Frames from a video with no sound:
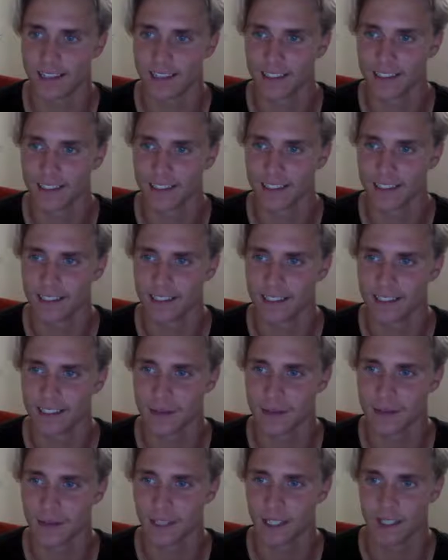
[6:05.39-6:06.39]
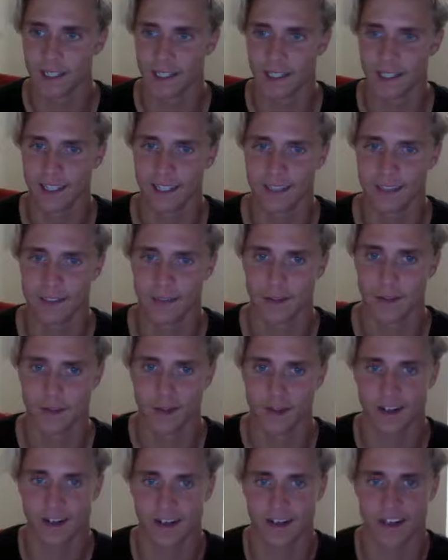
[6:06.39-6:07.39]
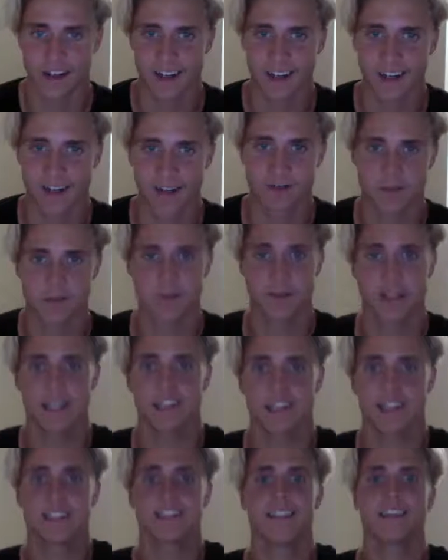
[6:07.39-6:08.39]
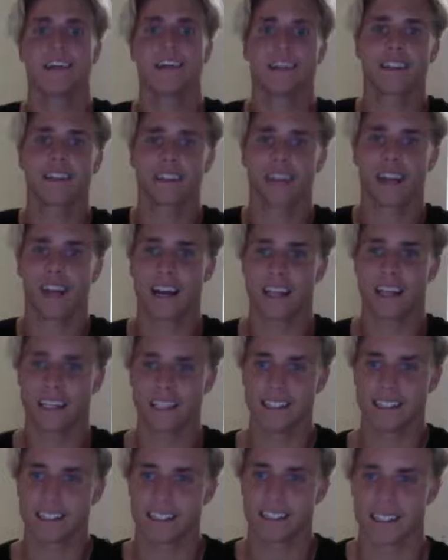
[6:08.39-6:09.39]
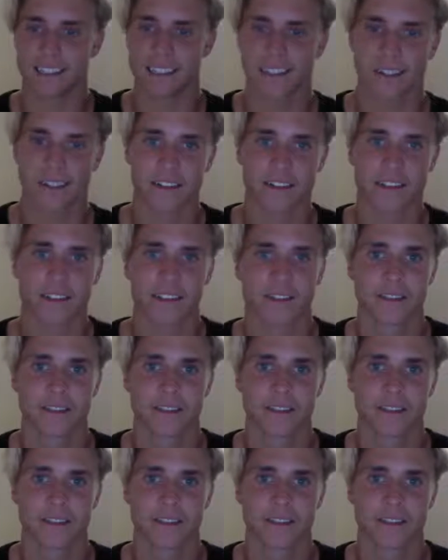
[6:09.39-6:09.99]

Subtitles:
to just completely contort their waist to like the tiniest things ever.